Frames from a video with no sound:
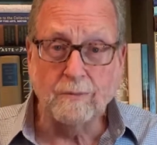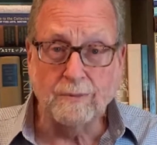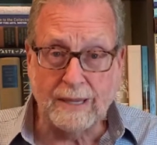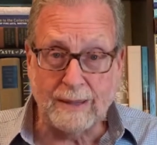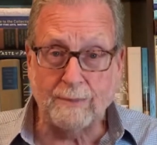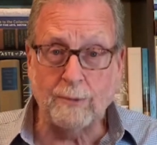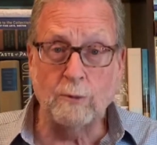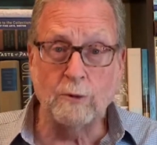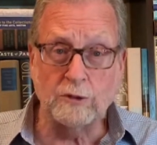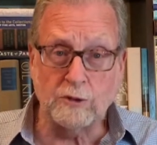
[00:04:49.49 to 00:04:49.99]

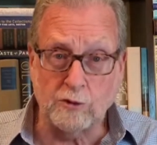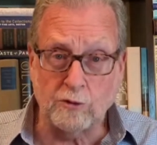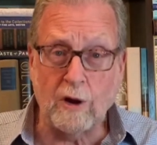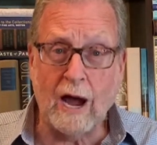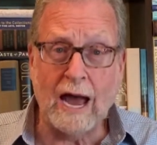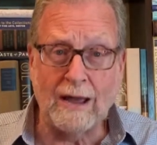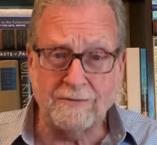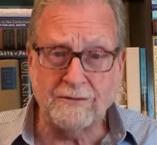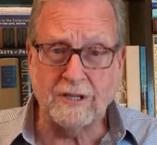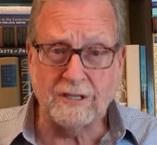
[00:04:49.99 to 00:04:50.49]
People will
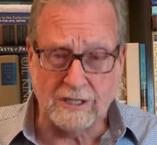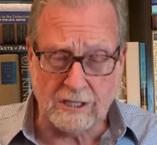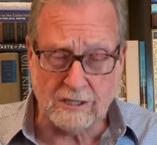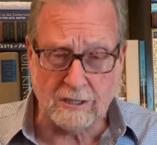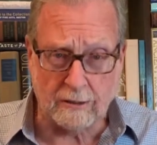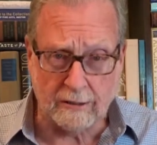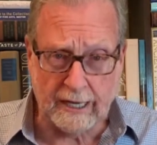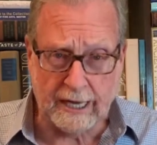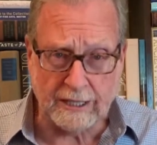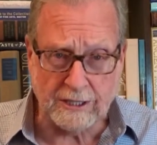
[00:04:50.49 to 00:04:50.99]
drive to these
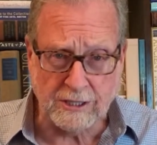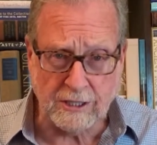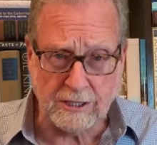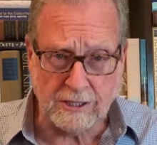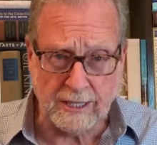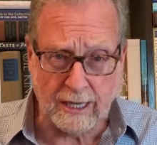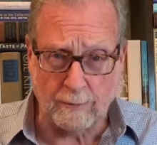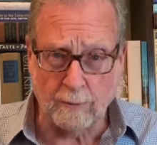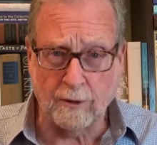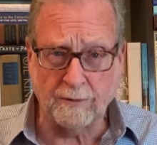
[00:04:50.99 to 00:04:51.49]
locations.
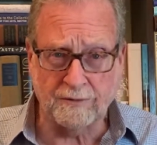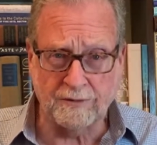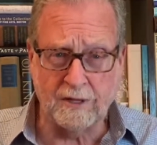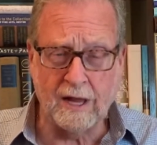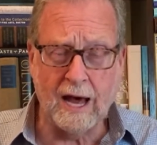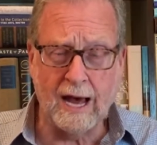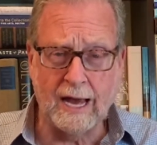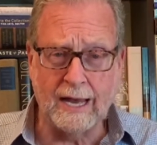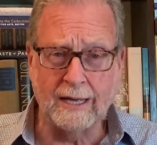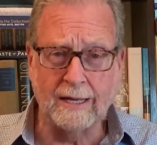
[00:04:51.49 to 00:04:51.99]
They won't
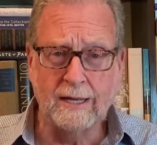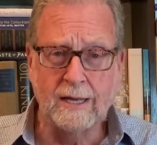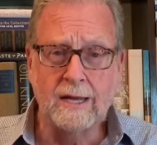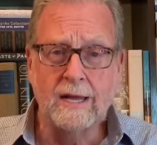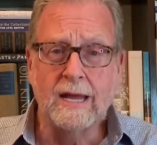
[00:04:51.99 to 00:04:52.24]
fly.